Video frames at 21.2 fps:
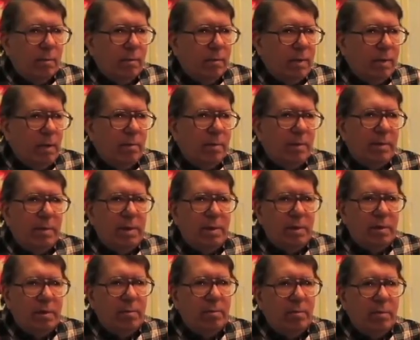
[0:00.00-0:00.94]

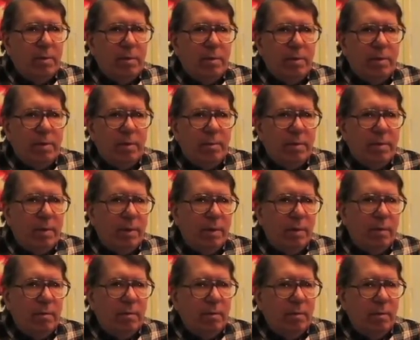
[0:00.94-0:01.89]
nepotism or
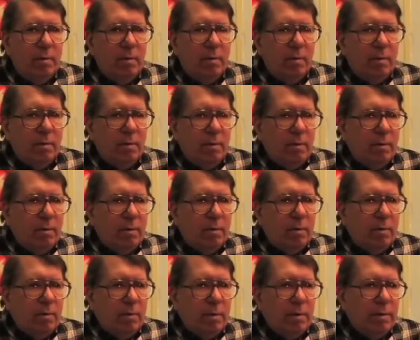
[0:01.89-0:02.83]
something,
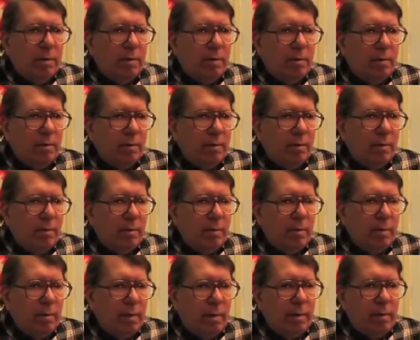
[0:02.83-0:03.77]
which,
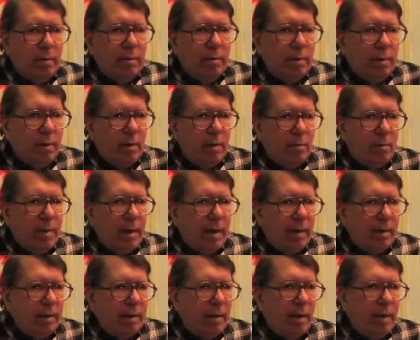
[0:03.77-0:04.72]
looking
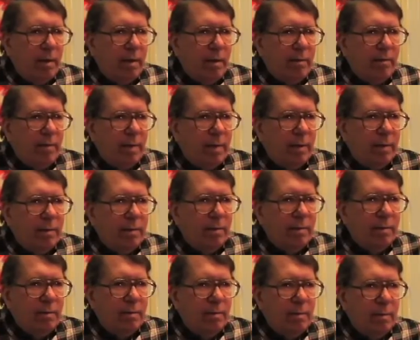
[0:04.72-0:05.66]
back now, I find
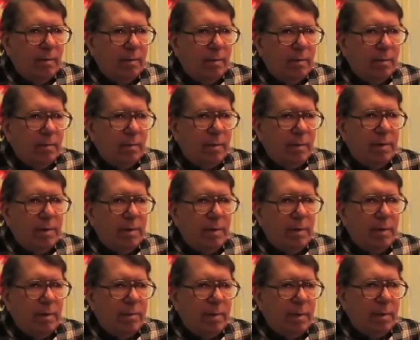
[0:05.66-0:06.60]

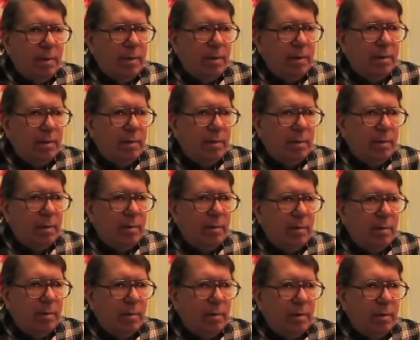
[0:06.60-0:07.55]
bizarre because
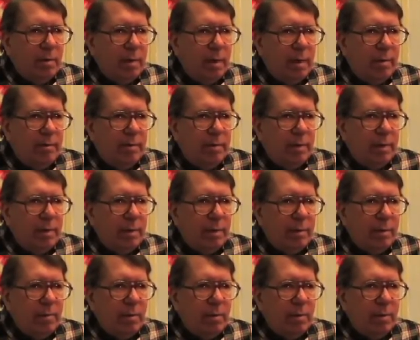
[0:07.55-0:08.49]
Stanford is
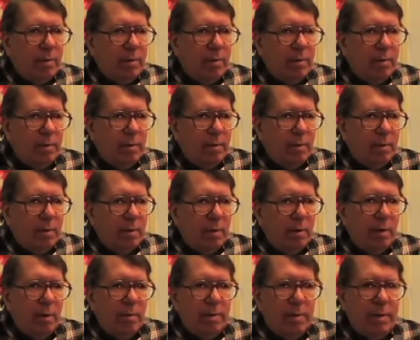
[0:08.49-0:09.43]
like the most
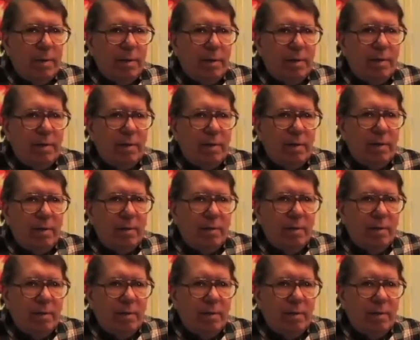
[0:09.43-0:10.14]
nepotistic